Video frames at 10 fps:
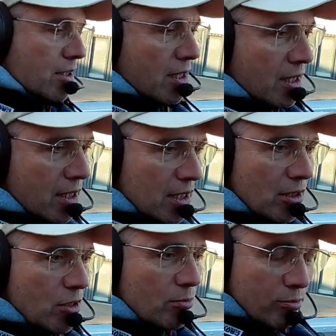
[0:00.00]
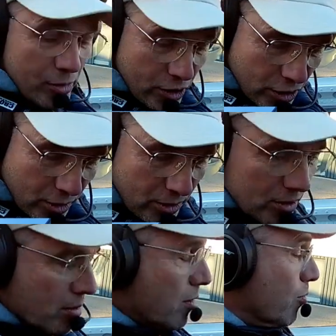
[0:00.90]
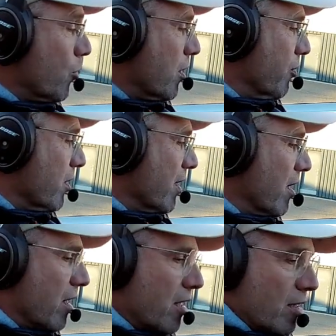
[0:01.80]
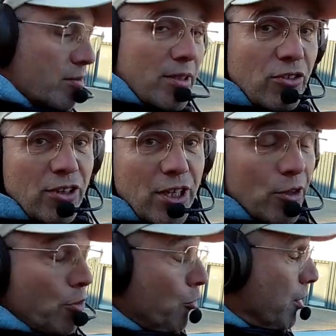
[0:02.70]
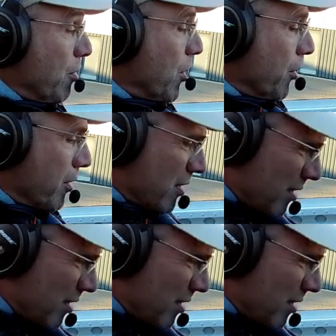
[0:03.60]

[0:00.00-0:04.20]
not much more difficult than let's say an ordinary car,